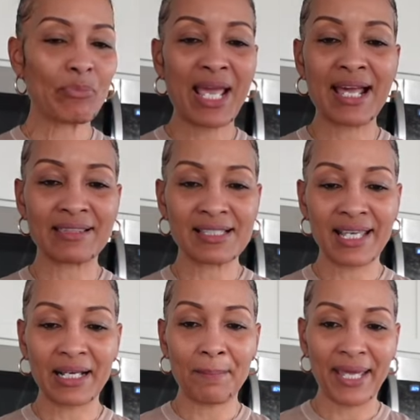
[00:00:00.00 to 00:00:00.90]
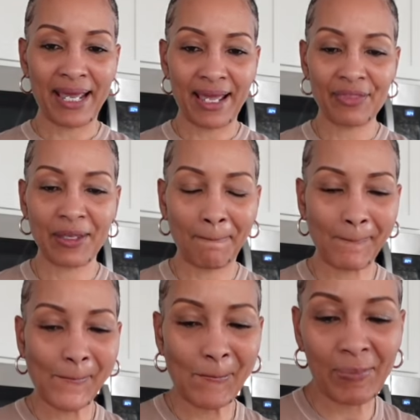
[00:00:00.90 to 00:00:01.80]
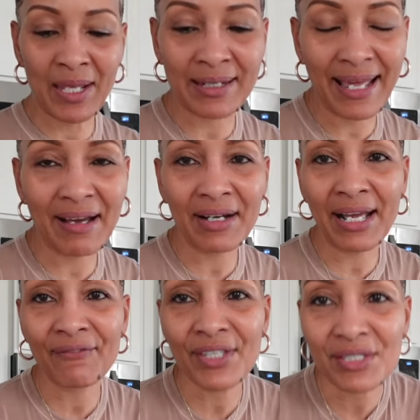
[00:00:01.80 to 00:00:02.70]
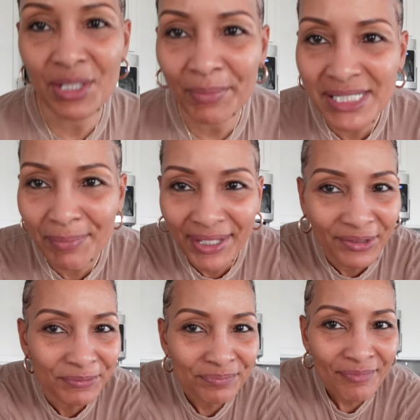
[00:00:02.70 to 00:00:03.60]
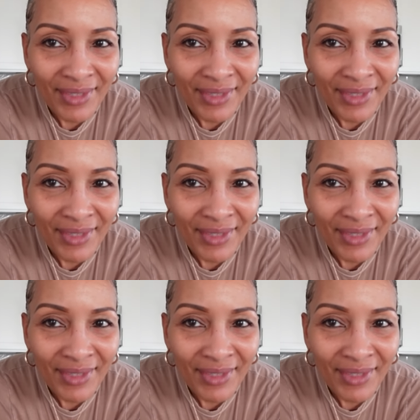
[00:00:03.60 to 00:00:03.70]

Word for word: had to take a bath, and now I feel so much better.